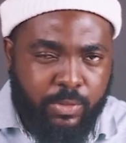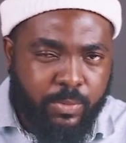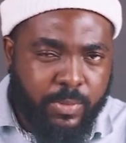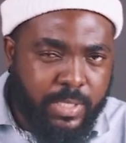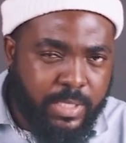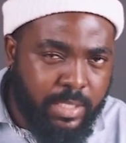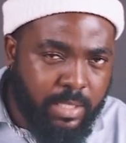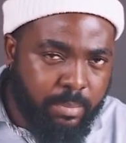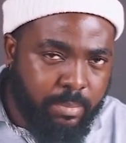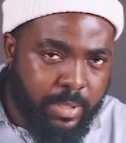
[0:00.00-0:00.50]

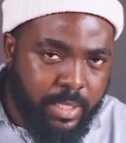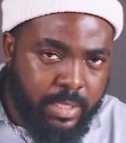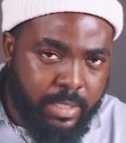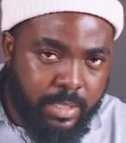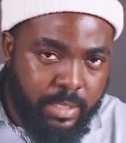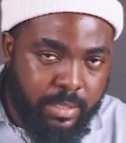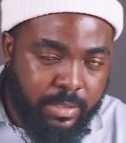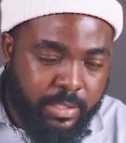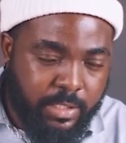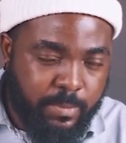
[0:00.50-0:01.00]
Twitter
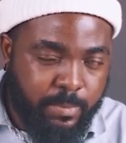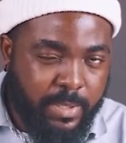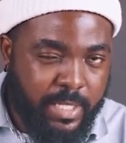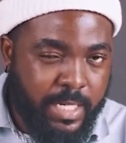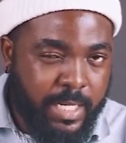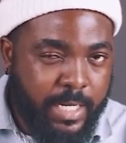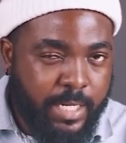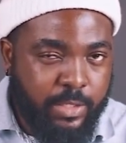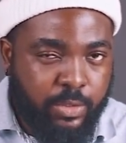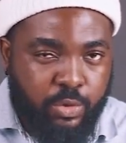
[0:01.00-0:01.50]
banner that's
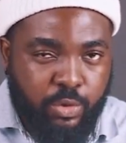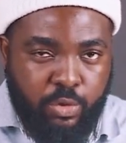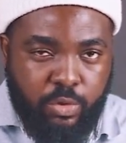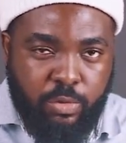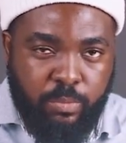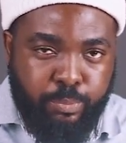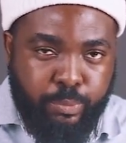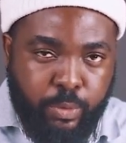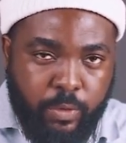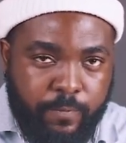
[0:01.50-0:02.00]
behind
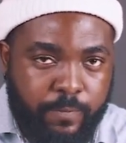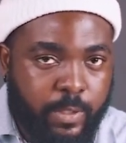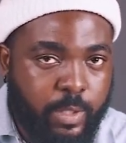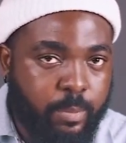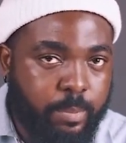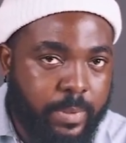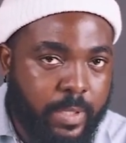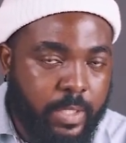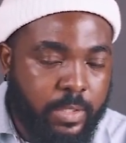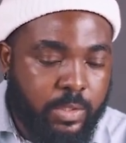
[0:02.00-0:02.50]
your
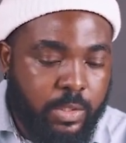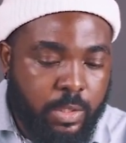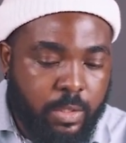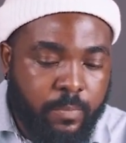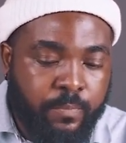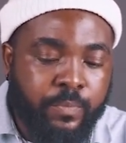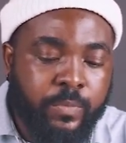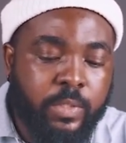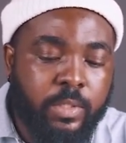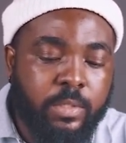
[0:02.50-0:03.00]
profile picture.
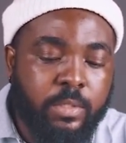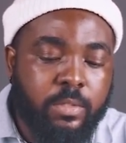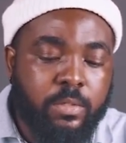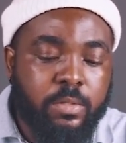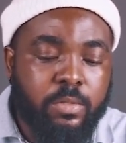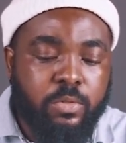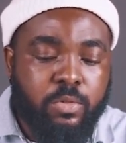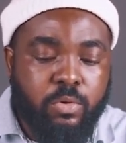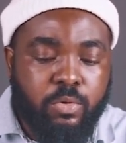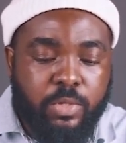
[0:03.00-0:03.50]

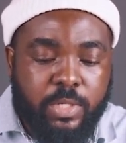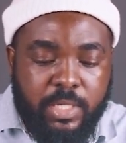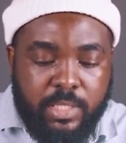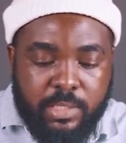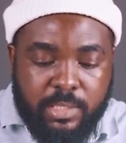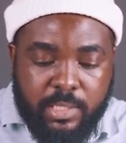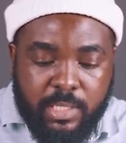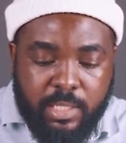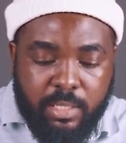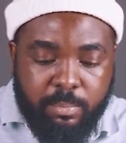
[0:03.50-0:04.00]
So you
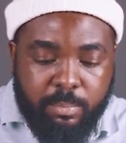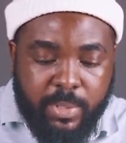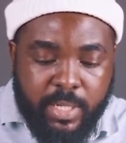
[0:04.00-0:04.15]
can set a